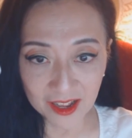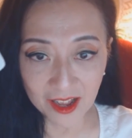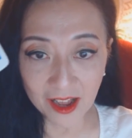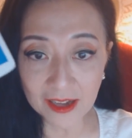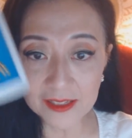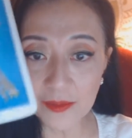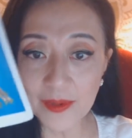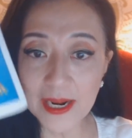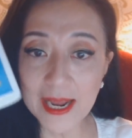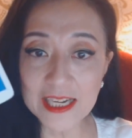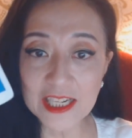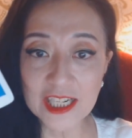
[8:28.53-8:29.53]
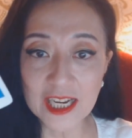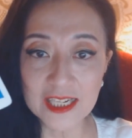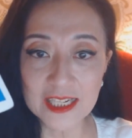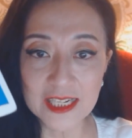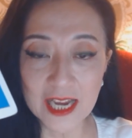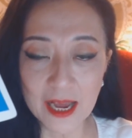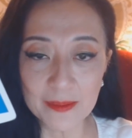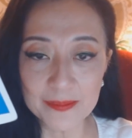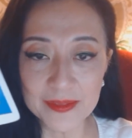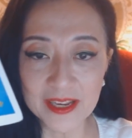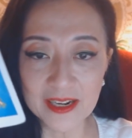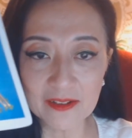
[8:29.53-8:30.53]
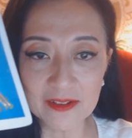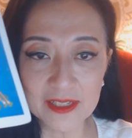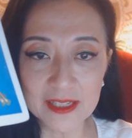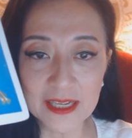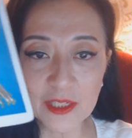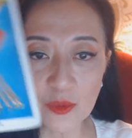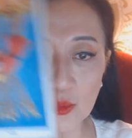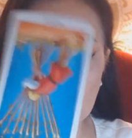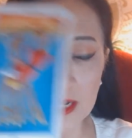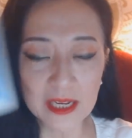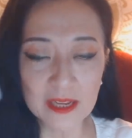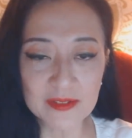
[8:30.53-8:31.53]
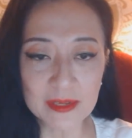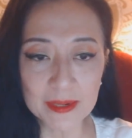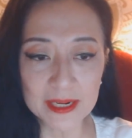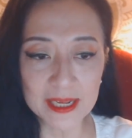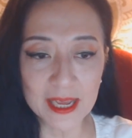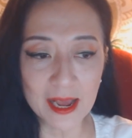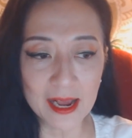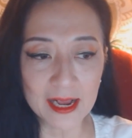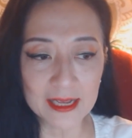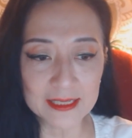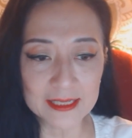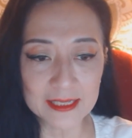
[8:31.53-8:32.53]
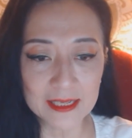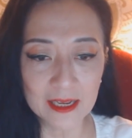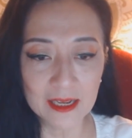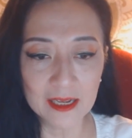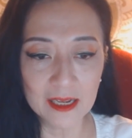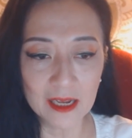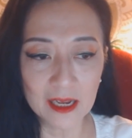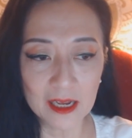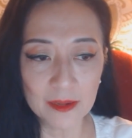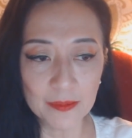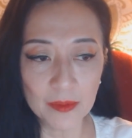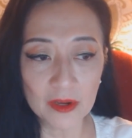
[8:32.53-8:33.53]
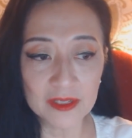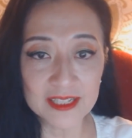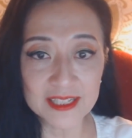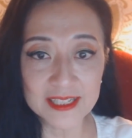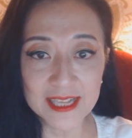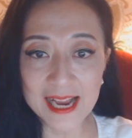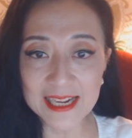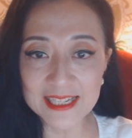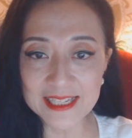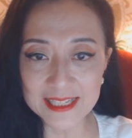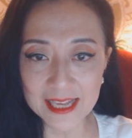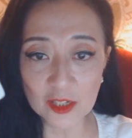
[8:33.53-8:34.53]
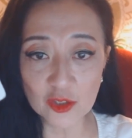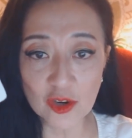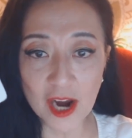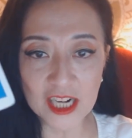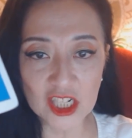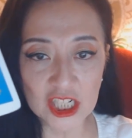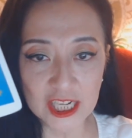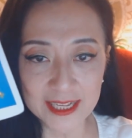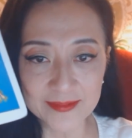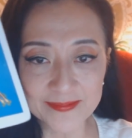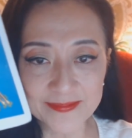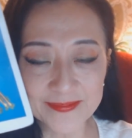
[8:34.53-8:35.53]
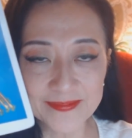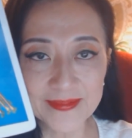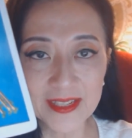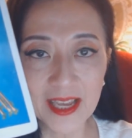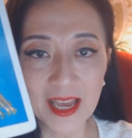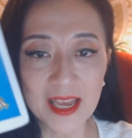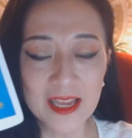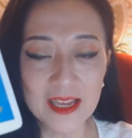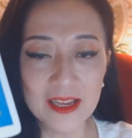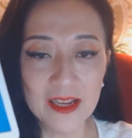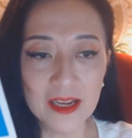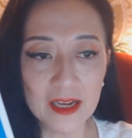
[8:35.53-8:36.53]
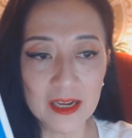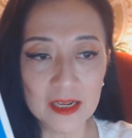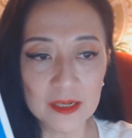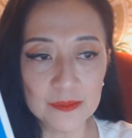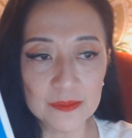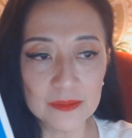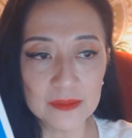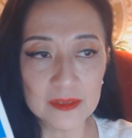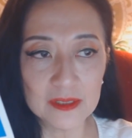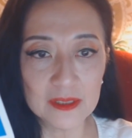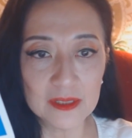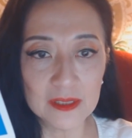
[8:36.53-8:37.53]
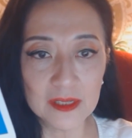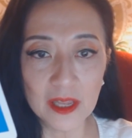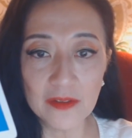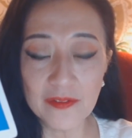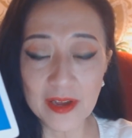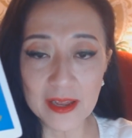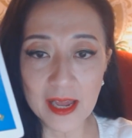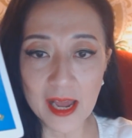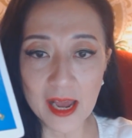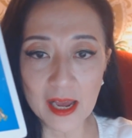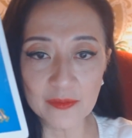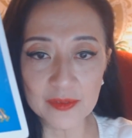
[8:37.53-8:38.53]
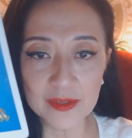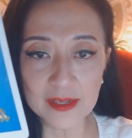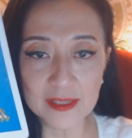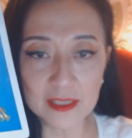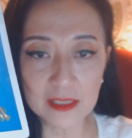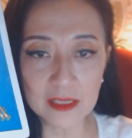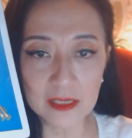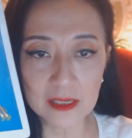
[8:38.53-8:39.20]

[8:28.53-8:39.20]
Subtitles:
On the relationship, this one, if somebody asks, on the sex attraction, okay, um, if I have this